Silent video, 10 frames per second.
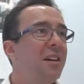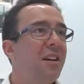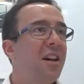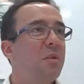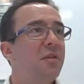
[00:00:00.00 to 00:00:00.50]

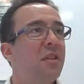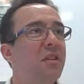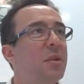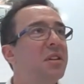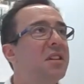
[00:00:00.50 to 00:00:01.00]
climate
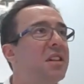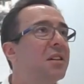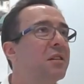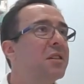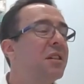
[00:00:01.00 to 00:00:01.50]
vulnerability
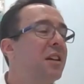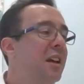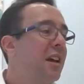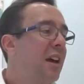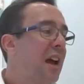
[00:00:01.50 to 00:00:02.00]
signals.
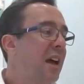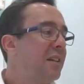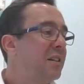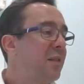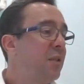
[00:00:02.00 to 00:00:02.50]

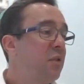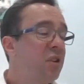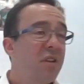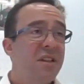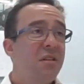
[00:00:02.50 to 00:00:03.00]
And if you're
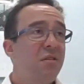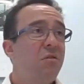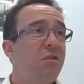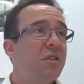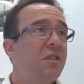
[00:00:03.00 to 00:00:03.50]
interested,
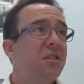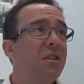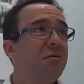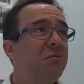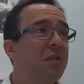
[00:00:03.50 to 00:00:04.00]
do just
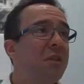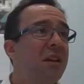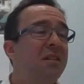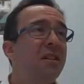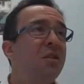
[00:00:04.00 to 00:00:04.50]
uh, you know get
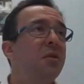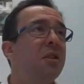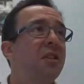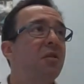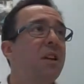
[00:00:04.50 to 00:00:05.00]
in touch with
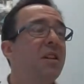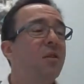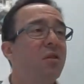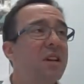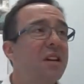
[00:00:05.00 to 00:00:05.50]
us. There are plenty of
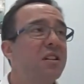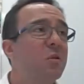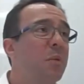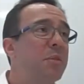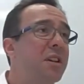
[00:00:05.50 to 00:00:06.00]
contacts on
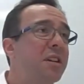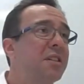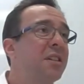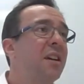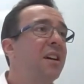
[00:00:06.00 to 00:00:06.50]
the
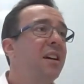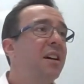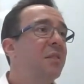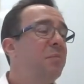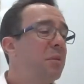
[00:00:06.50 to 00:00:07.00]
website.
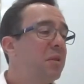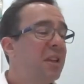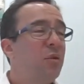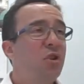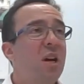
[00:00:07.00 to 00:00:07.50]
Uh, people can
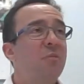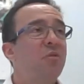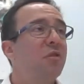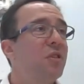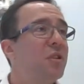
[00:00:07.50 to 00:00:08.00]
give you chapter
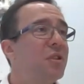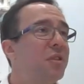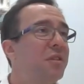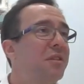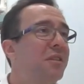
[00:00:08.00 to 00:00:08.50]
on verse
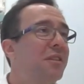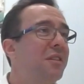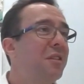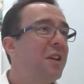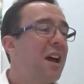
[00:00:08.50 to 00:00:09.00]
and uh,
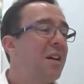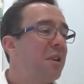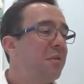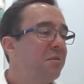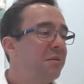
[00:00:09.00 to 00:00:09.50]
on how
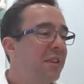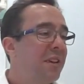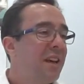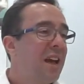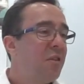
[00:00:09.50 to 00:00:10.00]
it
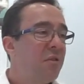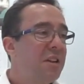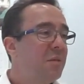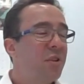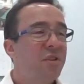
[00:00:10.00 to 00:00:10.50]
how a
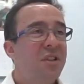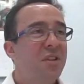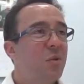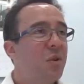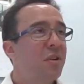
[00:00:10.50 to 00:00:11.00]
rating
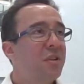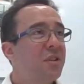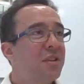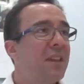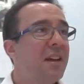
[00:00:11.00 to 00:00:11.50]
process
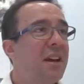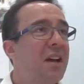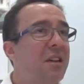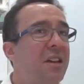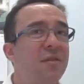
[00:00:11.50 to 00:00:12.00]
works and how
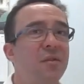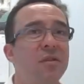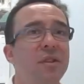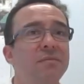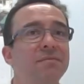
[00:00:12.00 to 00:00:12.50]
you get involved.